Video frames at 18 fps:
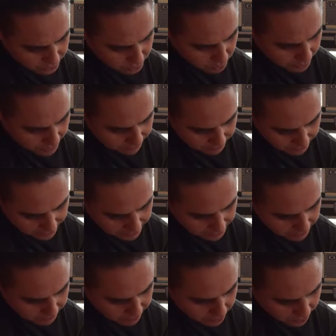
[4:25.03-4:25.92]
to E flat,
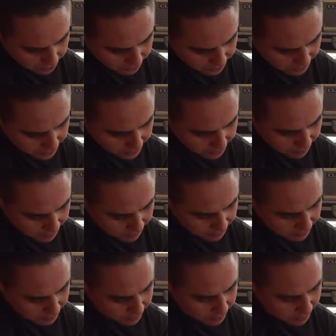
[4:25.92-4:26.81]
you've got
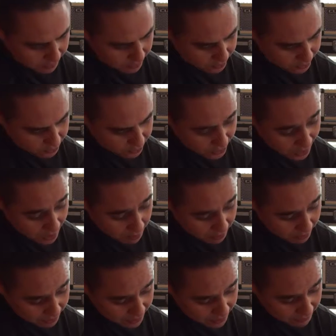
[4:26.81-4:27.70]
the sharp
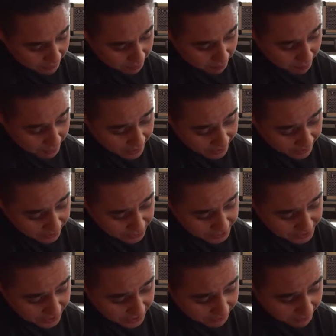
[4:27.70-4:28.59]
11, major
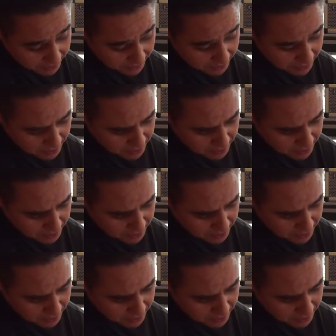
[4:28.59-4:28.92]
7,